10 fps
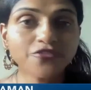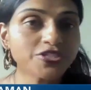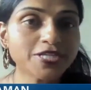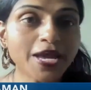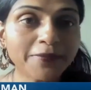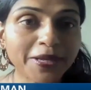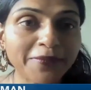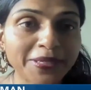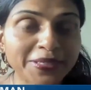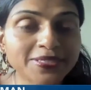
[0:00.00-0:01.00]
first time
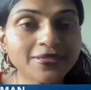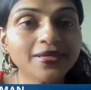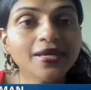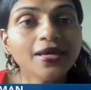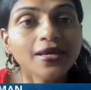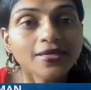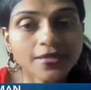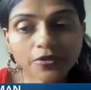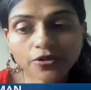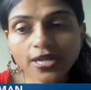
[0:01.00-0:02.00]
coming into
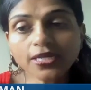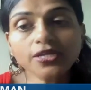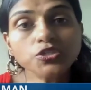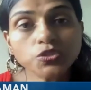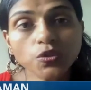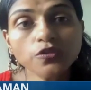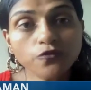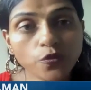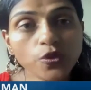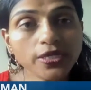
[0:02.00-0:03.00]
democratic control
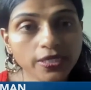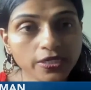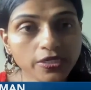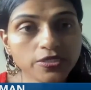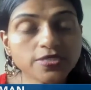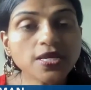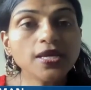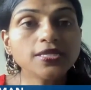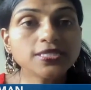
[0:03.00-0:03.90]
in 40 years,